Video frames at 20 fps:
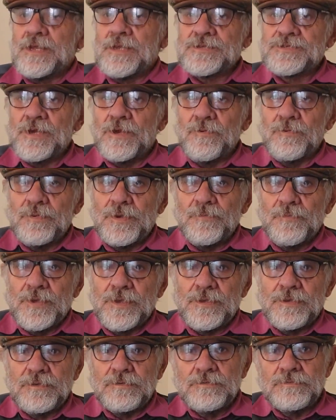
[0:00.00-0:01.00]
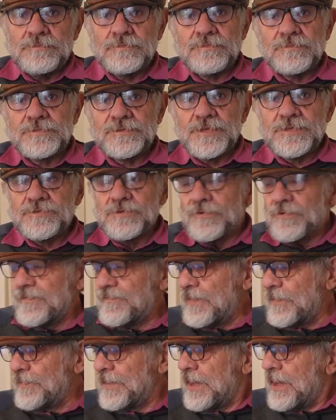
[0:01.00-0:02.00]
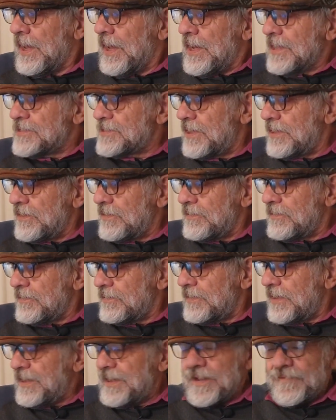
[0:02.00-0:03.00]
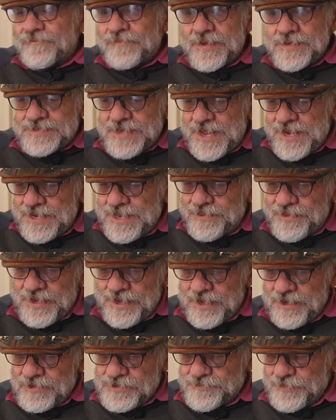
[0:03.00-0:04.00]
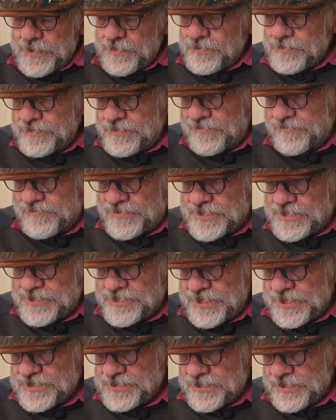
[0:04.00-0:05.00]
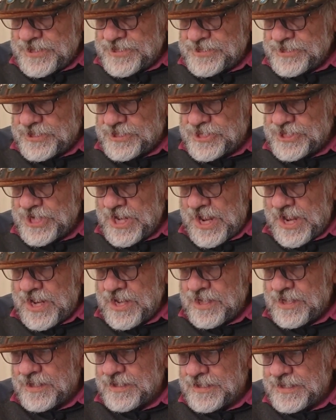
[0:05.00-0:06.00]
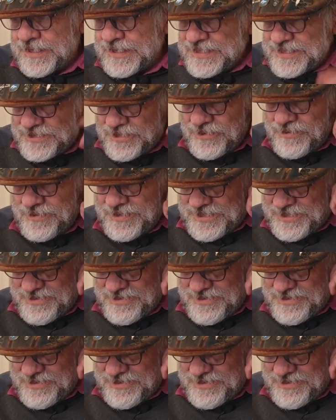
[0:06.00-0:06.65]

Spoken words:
So oh, just not the fun. So if there's anything else people would suggest I should check, do